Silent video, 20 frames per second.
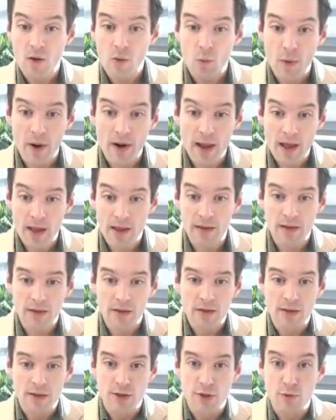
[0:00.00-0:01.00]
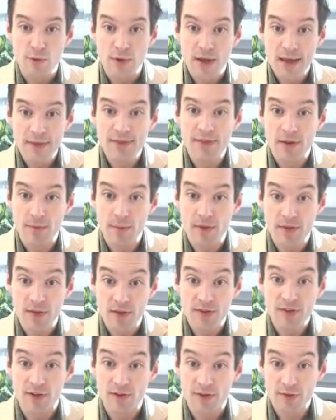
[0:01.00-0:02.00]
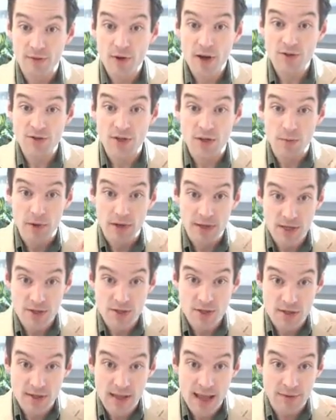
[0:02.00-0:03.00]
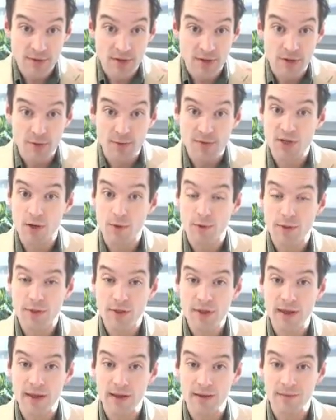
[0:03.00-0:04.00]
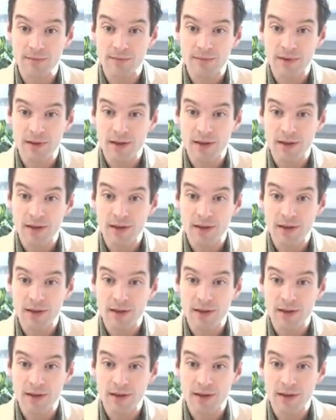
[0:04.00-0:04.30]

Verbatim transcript: when I unite them in this construction where each is allowed to do its own thing,